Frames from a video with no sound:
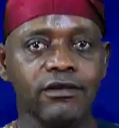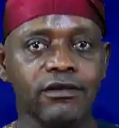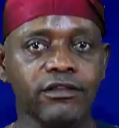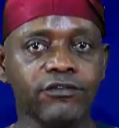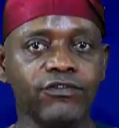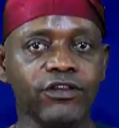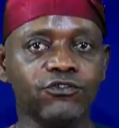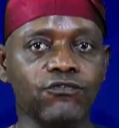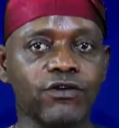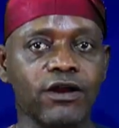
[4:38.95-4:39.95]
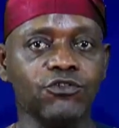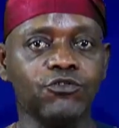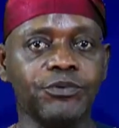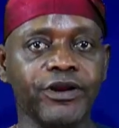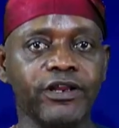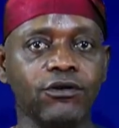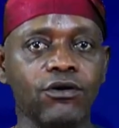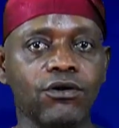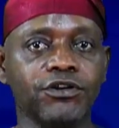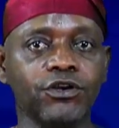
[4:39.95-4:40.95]
The influence of Aro spread
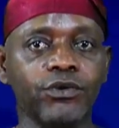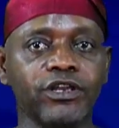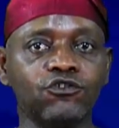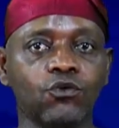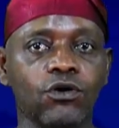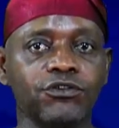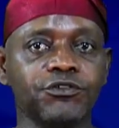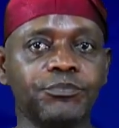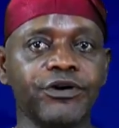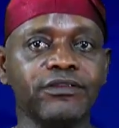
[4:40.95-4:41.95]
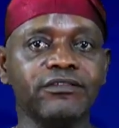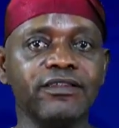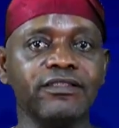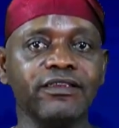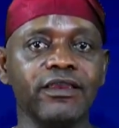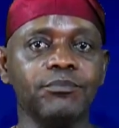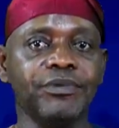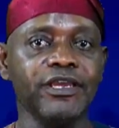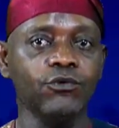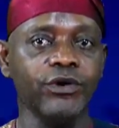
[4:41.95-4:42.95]
all the way towards the present-day
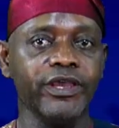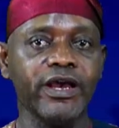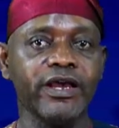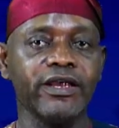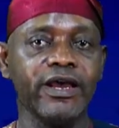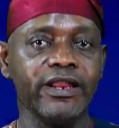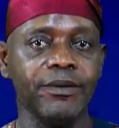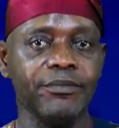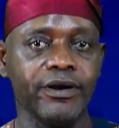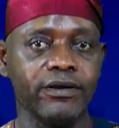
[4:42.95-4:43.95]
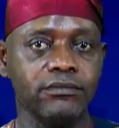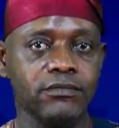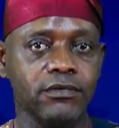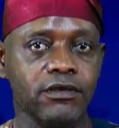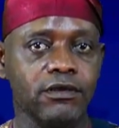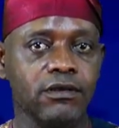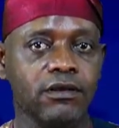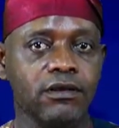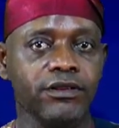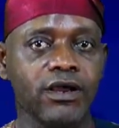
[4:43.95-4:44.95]
Benue and Anambra.
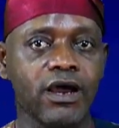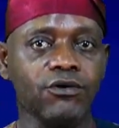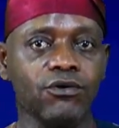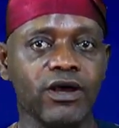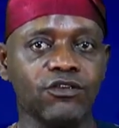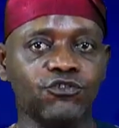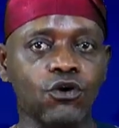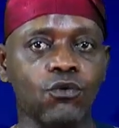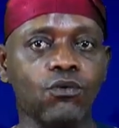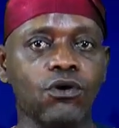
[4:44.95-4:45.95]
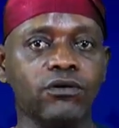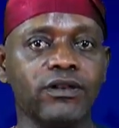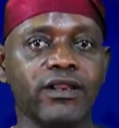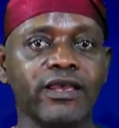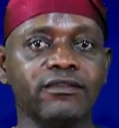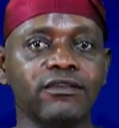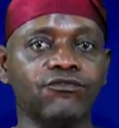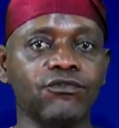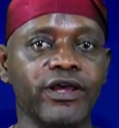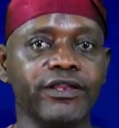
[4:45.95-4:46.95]
The Aro are somewhat like the
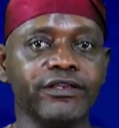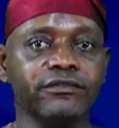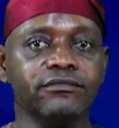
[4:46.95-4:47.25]
Fulani.